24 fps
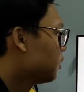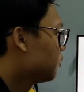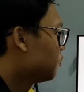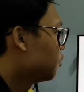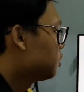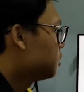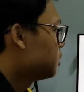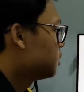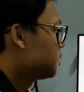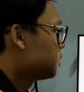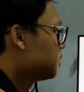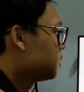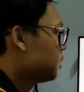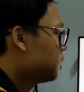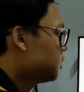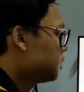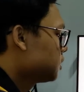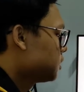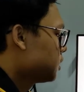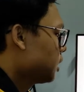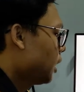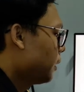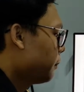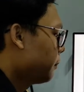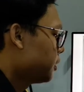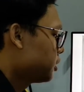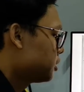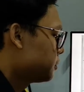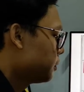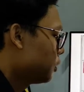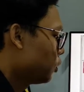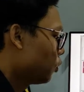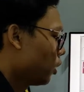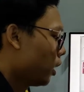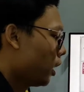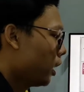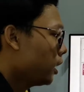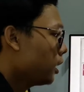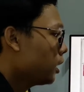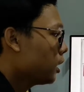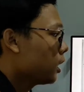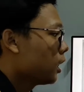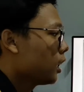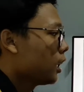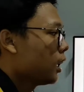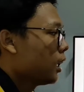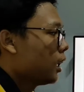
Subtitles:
this is the MSB1,